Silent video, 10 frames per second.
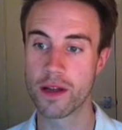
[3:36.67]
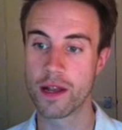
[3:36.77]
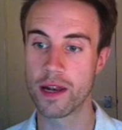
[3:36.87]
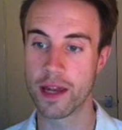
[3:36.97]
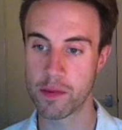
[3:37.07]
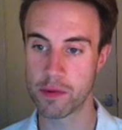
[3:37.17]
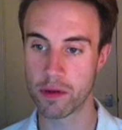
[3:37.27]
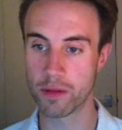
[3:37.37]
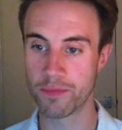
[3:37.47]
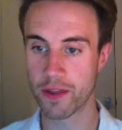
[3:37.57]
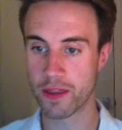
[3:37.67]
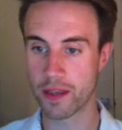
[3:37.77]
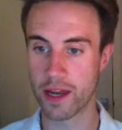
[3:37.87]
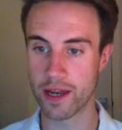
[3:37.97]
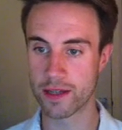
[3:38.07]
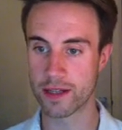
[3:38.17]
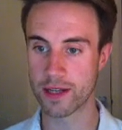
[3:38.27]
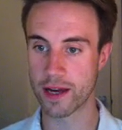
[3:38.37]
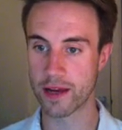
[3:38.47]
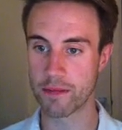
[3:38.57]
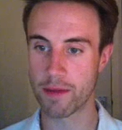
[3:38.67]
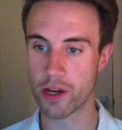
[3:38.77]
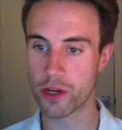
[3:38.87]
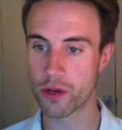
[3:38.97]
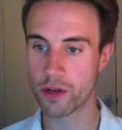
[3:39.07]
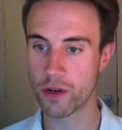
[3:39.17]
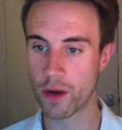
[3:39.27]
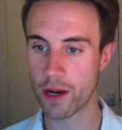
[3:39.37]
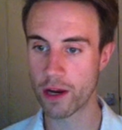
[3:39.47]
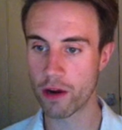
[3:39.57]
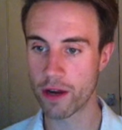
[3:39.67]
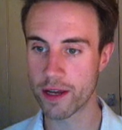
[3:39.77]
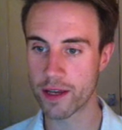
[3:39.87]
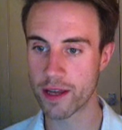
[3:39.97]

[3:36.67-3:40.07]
label in the layer stack, make sure you click on it,